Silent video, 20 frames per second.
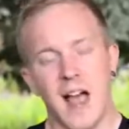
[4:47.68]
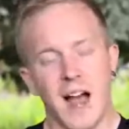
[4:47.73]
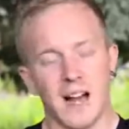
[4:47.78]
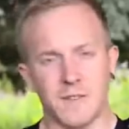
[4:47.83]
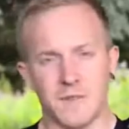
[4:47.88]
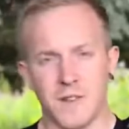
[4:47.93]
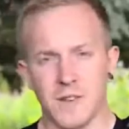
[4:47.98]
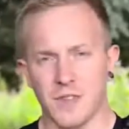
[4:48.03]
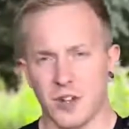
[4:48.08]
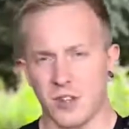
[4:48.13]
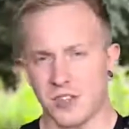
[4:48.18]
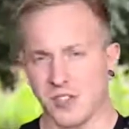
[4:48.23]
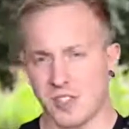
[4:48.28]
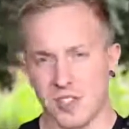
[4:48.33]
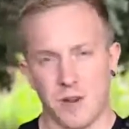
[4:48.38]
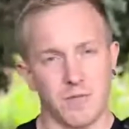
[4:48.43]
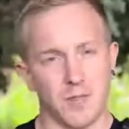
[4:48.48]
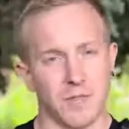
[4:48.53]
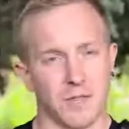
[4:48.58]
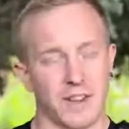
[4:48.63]
And if you've got
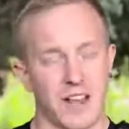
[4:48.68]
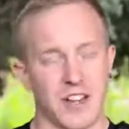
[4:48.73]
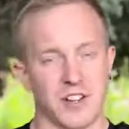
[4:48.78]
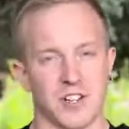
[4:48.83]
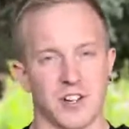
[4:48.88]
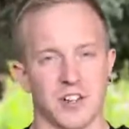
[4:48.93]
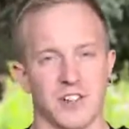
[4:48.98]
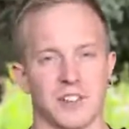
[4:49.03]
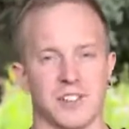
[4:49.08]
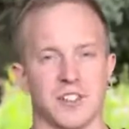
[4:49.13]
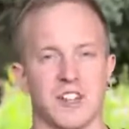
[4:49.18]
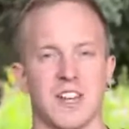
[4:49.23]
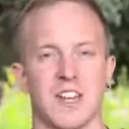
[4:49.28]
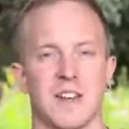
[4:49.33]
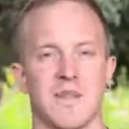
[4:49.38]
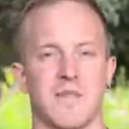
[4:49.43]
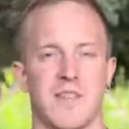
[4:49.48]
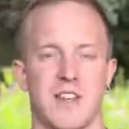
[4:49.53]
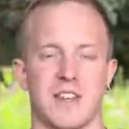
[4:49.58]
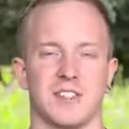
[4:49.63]
several flash guns, you
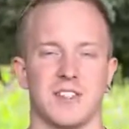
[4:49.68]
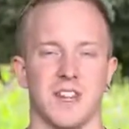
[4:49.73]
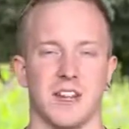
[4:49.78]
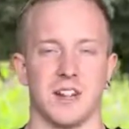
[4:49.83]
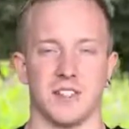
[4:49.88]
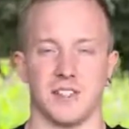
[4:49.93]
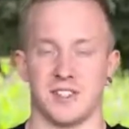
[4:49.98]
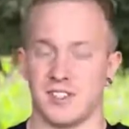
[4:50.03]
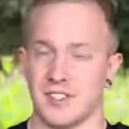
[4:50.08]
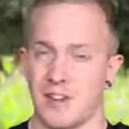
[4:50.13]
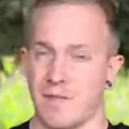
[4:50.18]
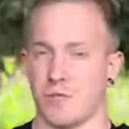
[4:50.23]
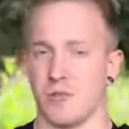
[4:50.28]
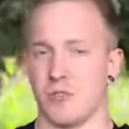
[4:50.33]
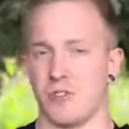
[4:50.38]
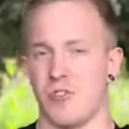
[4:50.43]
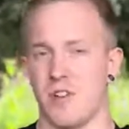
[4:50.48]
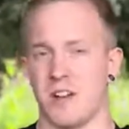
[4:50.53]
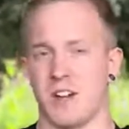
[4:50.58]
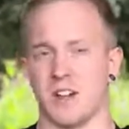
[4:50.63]
can invest in
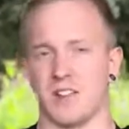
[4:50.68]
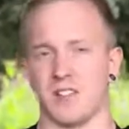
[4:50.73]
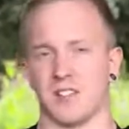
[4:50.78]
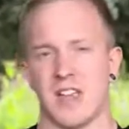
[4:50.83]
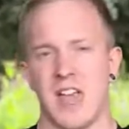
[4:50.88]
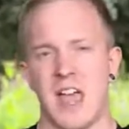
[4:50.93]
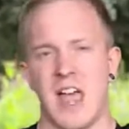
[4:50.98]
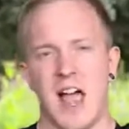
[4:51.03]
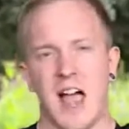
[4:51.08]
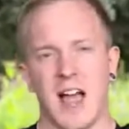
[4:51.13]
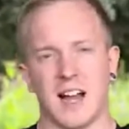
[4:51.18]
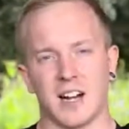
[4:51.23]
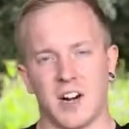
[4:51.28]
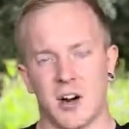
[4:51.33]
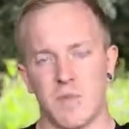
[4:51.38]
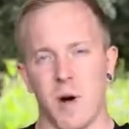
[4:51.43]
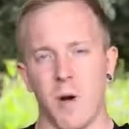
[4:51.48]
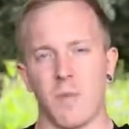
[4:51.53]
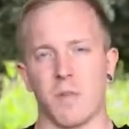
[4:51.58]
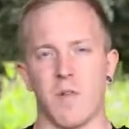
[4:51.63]
several triggers and
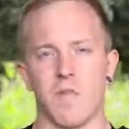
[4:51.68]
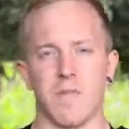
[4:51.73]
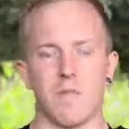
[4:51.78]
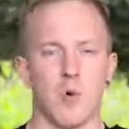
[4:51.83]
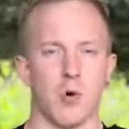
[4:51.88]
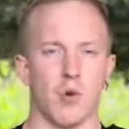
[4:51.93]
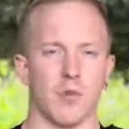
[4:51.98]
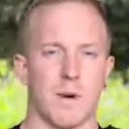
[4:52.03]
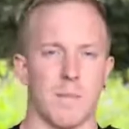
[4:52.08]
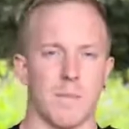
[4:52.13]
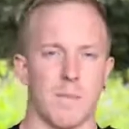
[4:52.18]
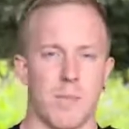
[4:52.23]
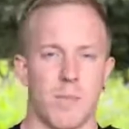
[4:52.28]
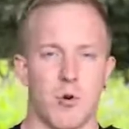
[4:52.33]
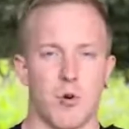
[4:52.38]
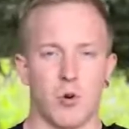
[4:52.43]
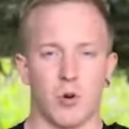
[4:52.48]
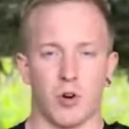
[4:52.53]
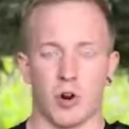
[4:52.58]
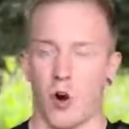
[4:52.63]
come up with more and
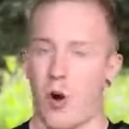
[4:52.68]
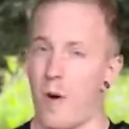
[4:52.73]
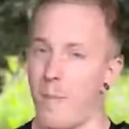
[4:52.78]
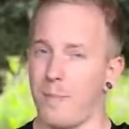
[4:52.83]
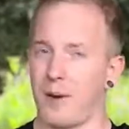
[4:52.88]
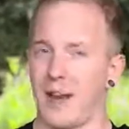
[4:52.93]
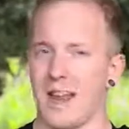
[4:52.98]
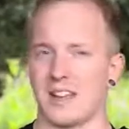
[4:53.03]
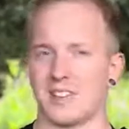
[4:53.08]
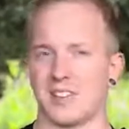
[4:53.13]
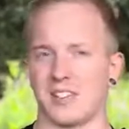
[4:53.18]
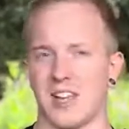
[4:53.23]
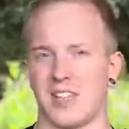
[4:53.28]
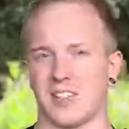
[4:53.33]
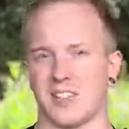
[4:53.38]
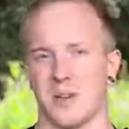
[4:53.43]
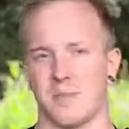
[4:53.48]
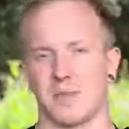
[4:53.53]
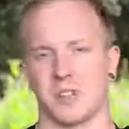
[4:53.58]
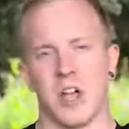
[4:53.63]
more complex
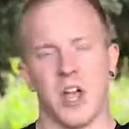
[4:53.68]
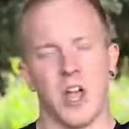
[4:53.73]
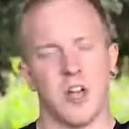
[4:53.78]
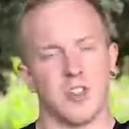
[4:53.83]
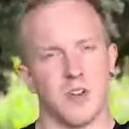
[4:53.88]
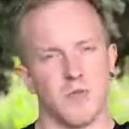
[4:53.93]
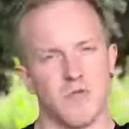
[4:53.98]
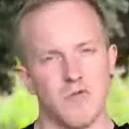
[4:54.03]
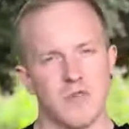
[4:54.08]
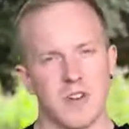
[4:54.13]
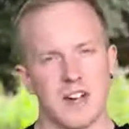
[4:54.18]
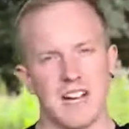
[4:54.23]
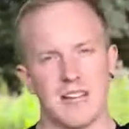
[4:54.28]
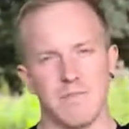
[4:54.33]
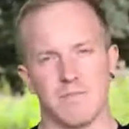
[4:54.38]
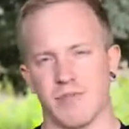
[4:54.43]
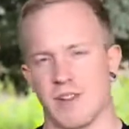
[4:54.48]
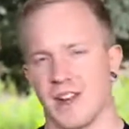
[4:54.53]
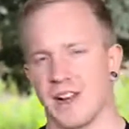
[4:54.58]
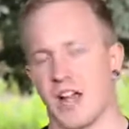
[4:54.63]
setups that really
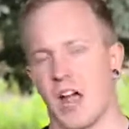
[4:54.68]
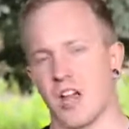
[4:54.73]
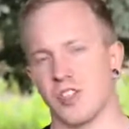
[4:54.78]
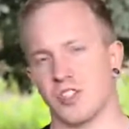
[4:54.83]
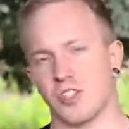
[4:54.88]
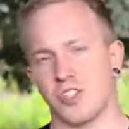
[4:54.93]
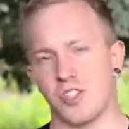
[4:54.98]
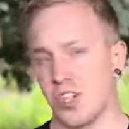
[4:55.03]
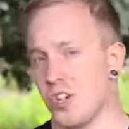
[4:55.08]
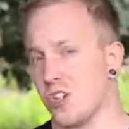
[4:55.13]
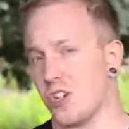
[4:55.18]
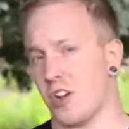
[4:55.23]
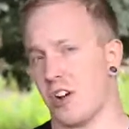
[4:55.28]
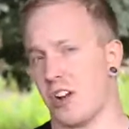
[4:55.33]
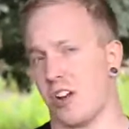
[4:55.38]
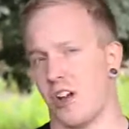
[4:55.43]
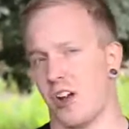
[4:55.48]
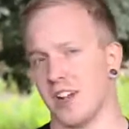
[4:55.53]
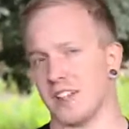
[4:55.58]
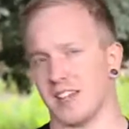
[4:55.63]
bring
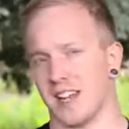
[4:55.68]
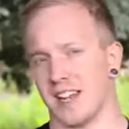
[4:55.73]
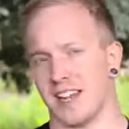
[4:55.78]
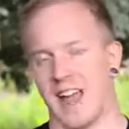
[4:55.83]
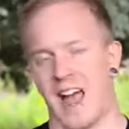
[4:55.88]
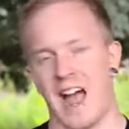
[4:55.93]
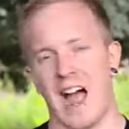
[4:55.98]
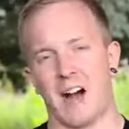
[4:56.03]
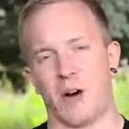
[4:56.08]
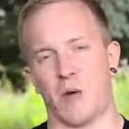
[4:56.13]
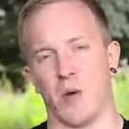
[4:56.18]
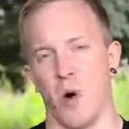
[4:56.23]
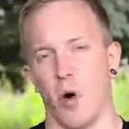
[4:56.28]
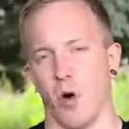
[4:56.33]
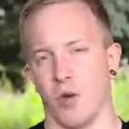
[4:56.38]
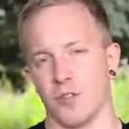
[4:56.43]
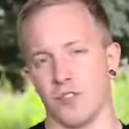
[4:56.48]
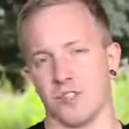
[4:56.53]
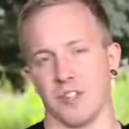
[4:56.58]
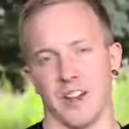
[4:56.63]
studio lighting out
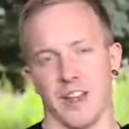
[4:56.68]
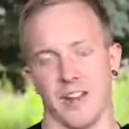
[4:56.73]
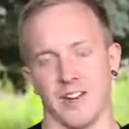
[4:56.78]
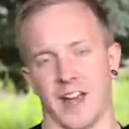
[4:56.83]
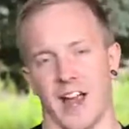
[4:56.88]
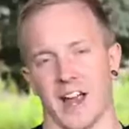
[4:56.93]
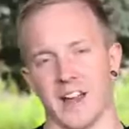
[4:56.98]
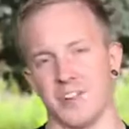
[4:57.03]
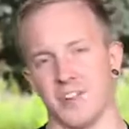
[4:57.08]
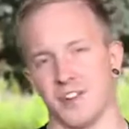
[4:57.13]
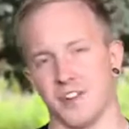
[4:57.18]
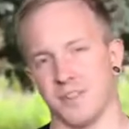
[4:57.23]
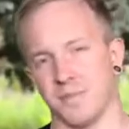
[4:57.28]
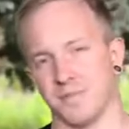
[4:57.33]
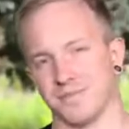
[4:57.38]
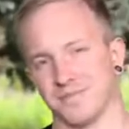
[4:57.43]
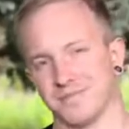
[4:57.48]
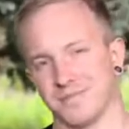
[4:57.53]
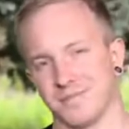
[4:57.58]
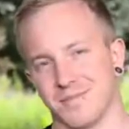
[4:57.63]
onto location.
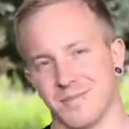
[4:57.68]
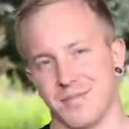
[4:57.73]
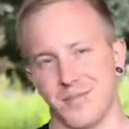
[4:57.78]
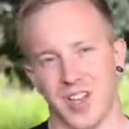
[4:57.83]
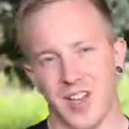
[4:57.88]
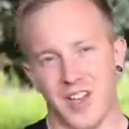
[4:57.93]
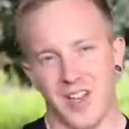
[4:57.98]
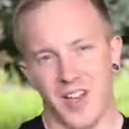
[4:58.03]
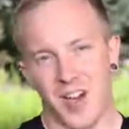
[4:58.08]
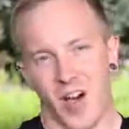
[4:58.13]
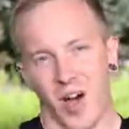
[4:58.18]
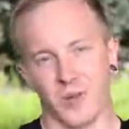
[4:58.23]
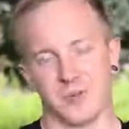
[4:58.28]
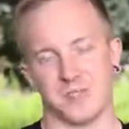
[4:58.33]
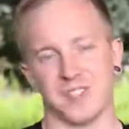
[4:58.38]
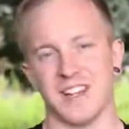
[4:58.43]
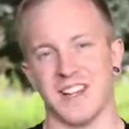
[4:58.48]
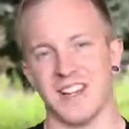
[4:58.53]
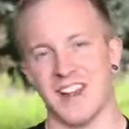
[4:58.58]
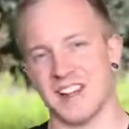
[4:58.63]
I'll
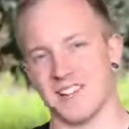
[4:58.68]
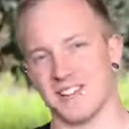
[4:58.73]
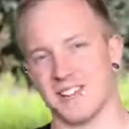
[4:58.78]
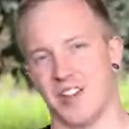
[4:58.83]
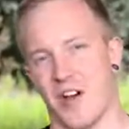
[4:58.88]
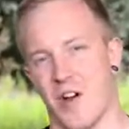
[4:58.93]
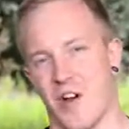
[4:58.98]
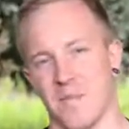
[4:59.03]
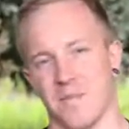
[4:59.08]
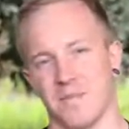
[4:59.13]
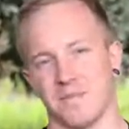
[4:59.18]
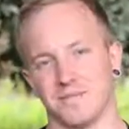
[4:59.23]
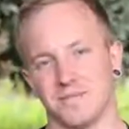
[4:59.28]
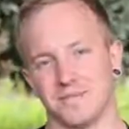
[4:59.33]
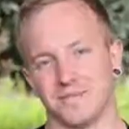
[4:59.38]
see you next time.